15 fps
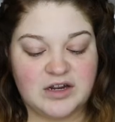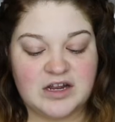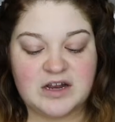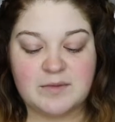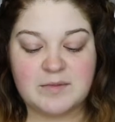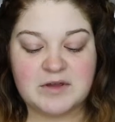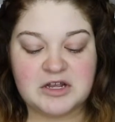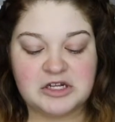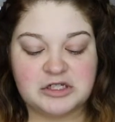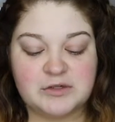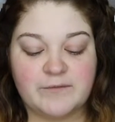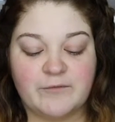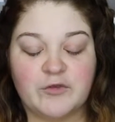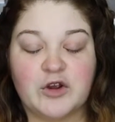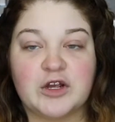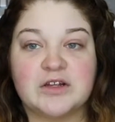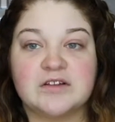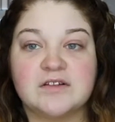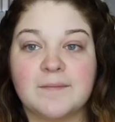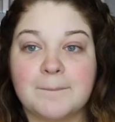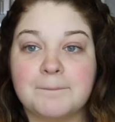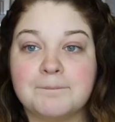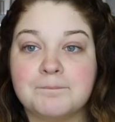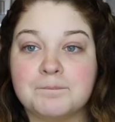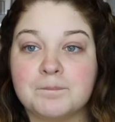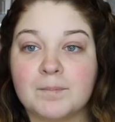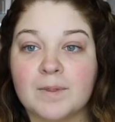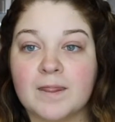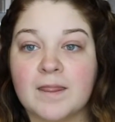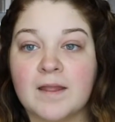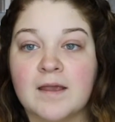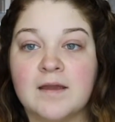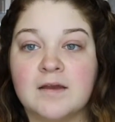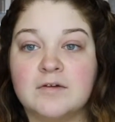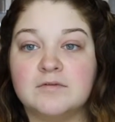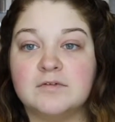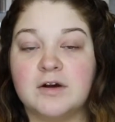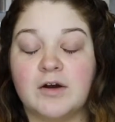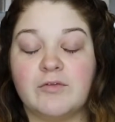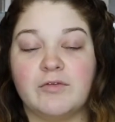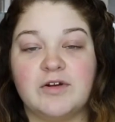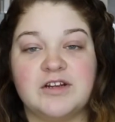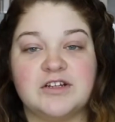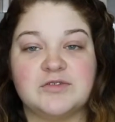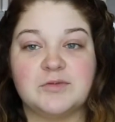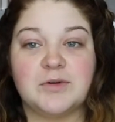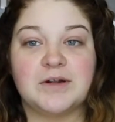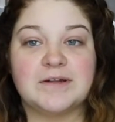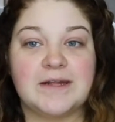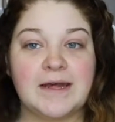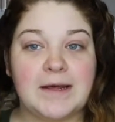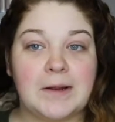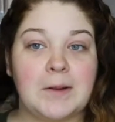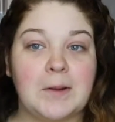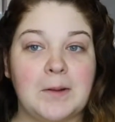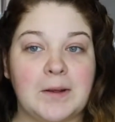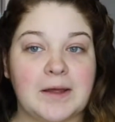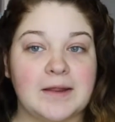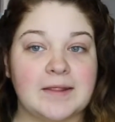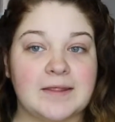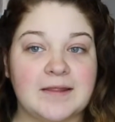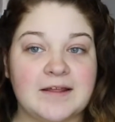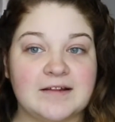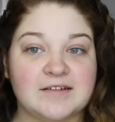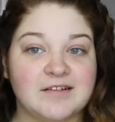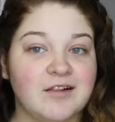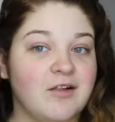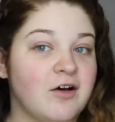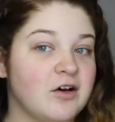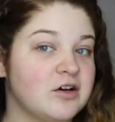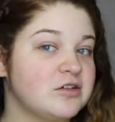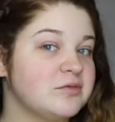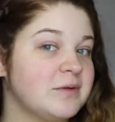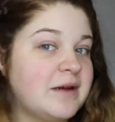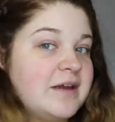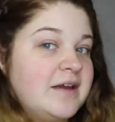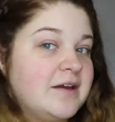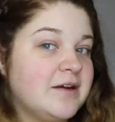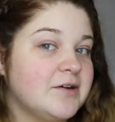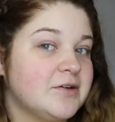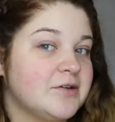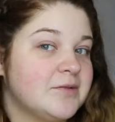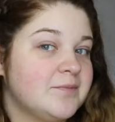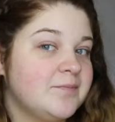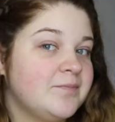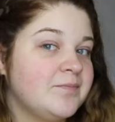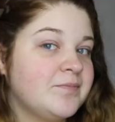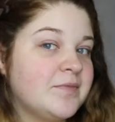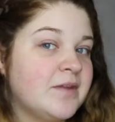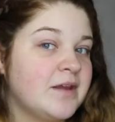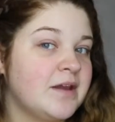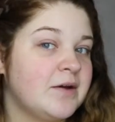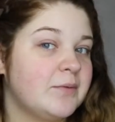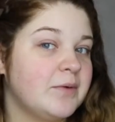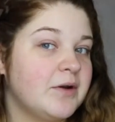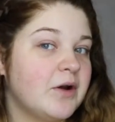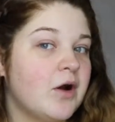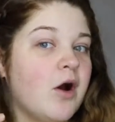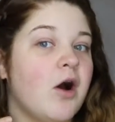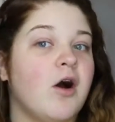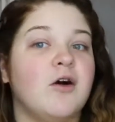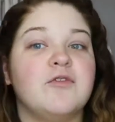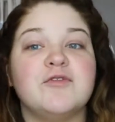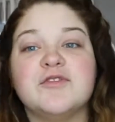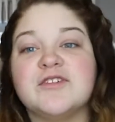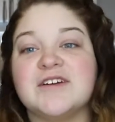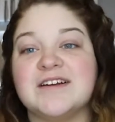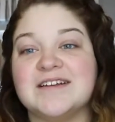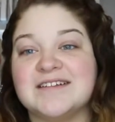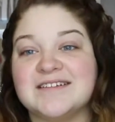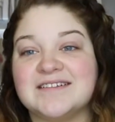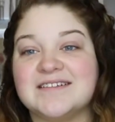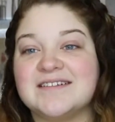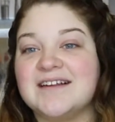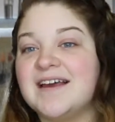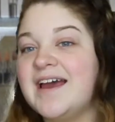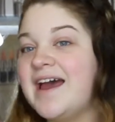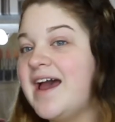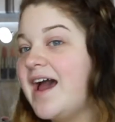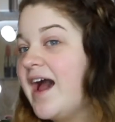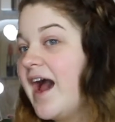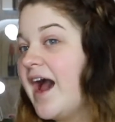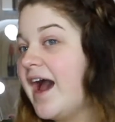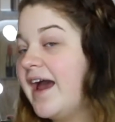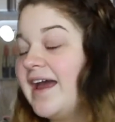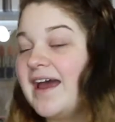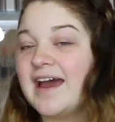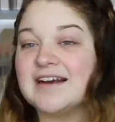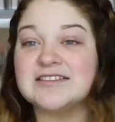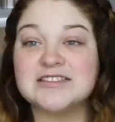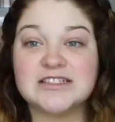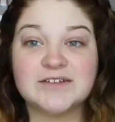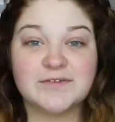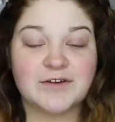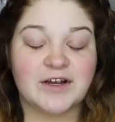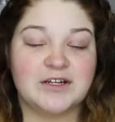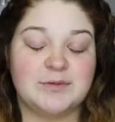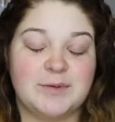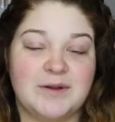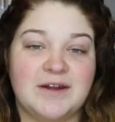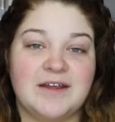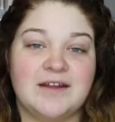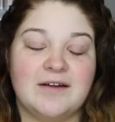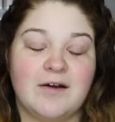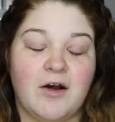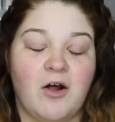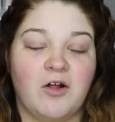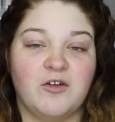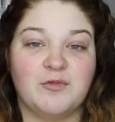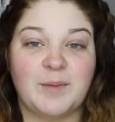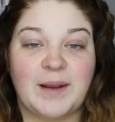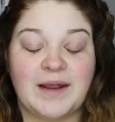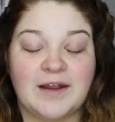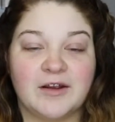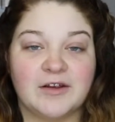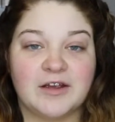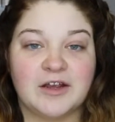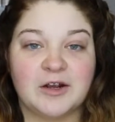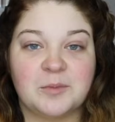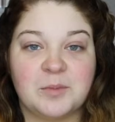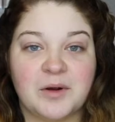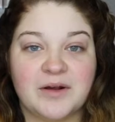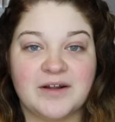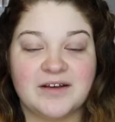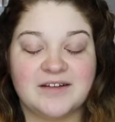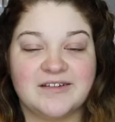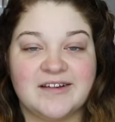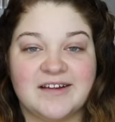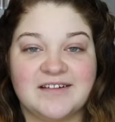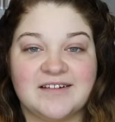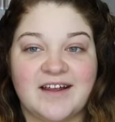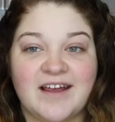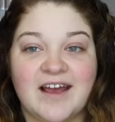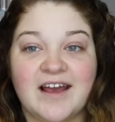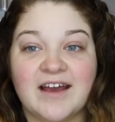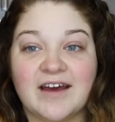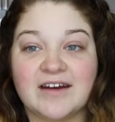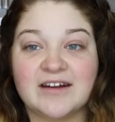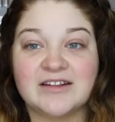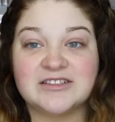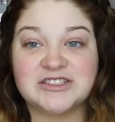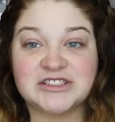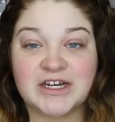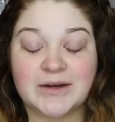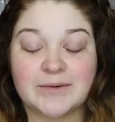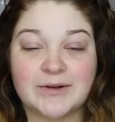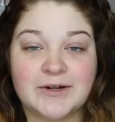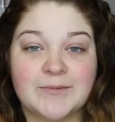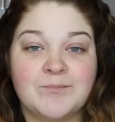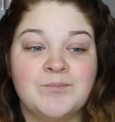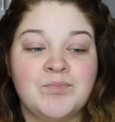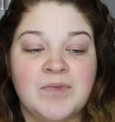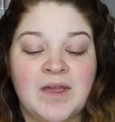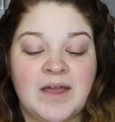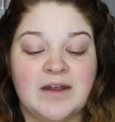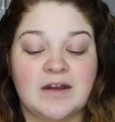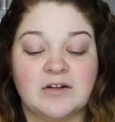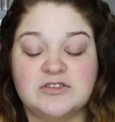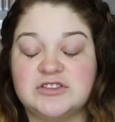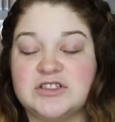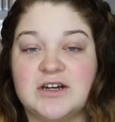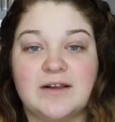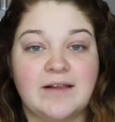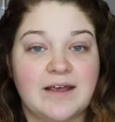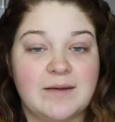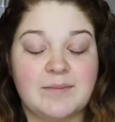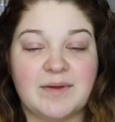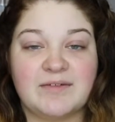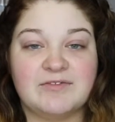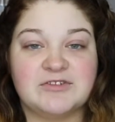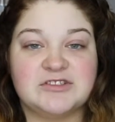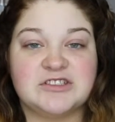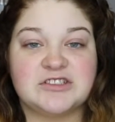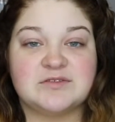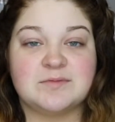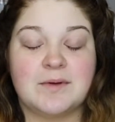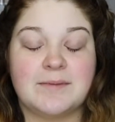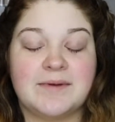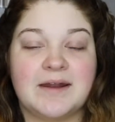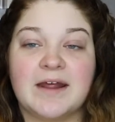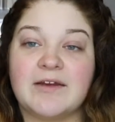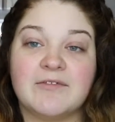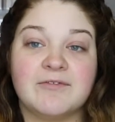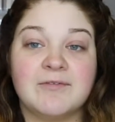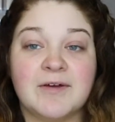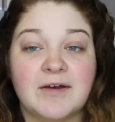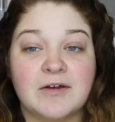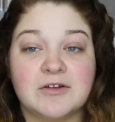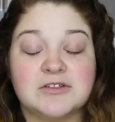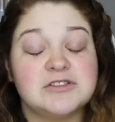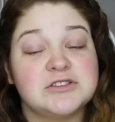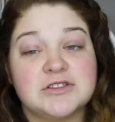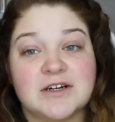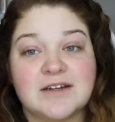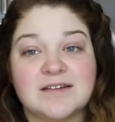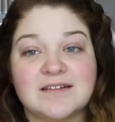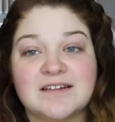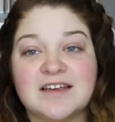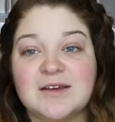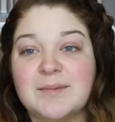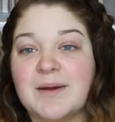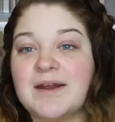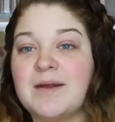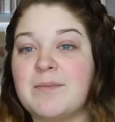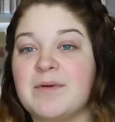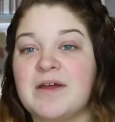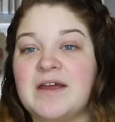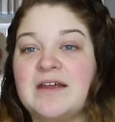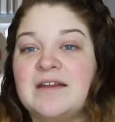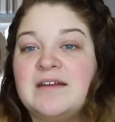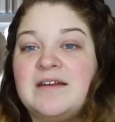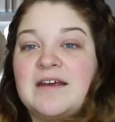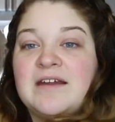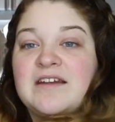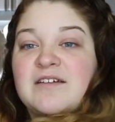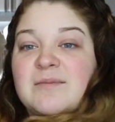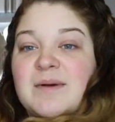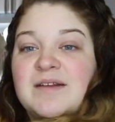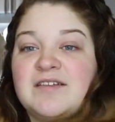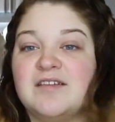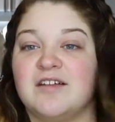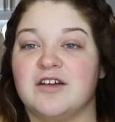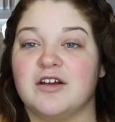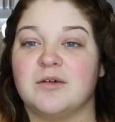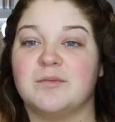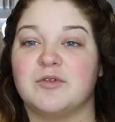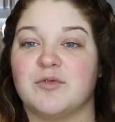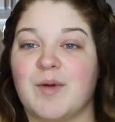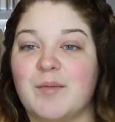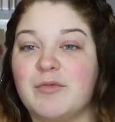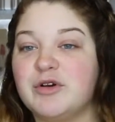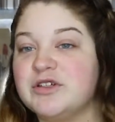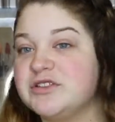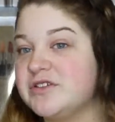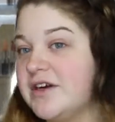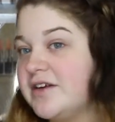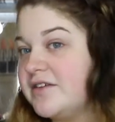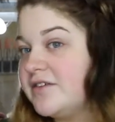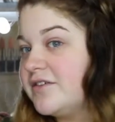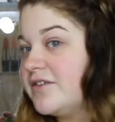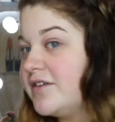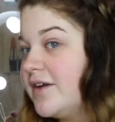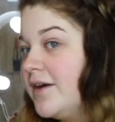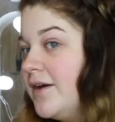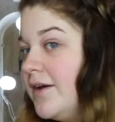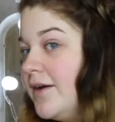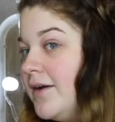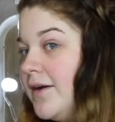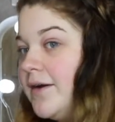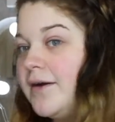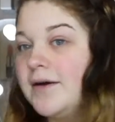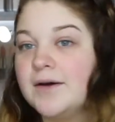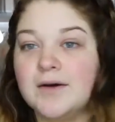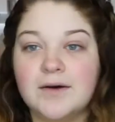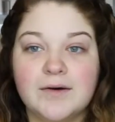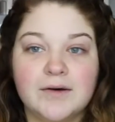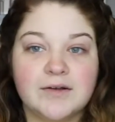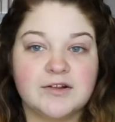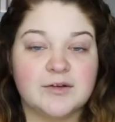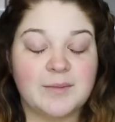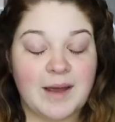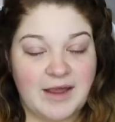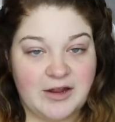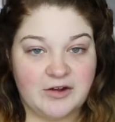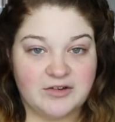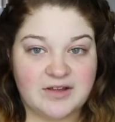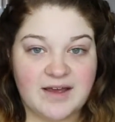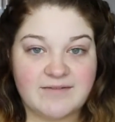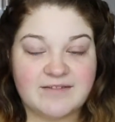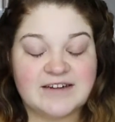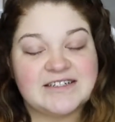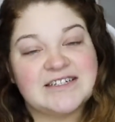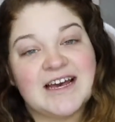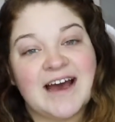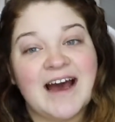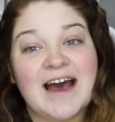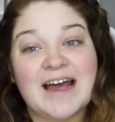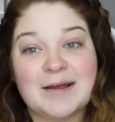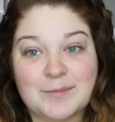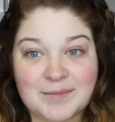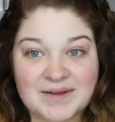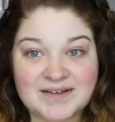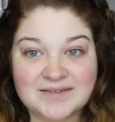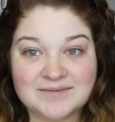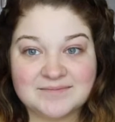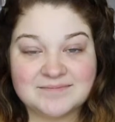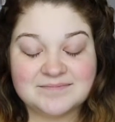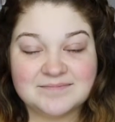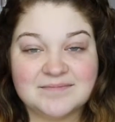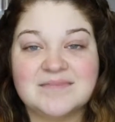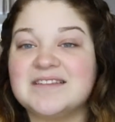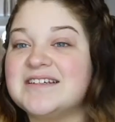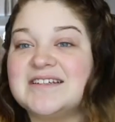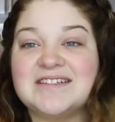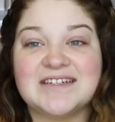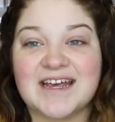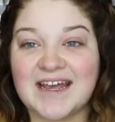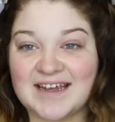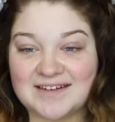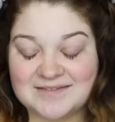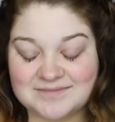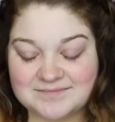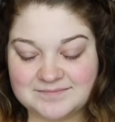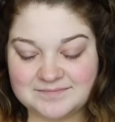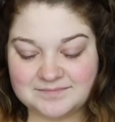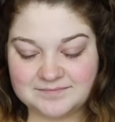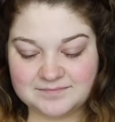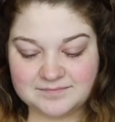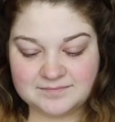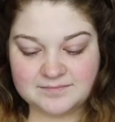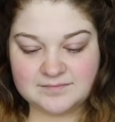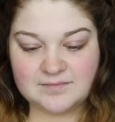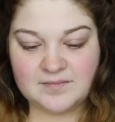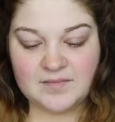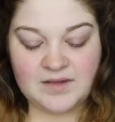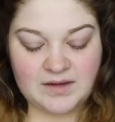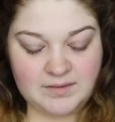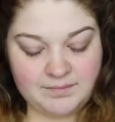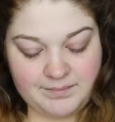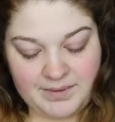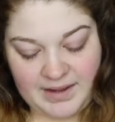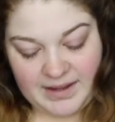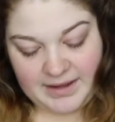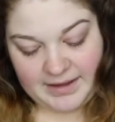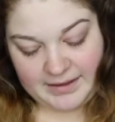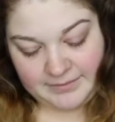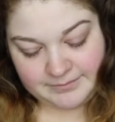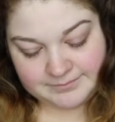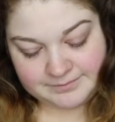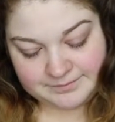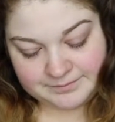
and diminishing frizz. Well, if we just want to take a look at these locks right here, we are all frizz. I actually forgot to put in all of my hair care products last night. I got out of the shower and I was just going to lay in bed for just a moment and I fell straight asleep. I didn't put in any of my serums or my moisturizers. So my hair is having a time today. But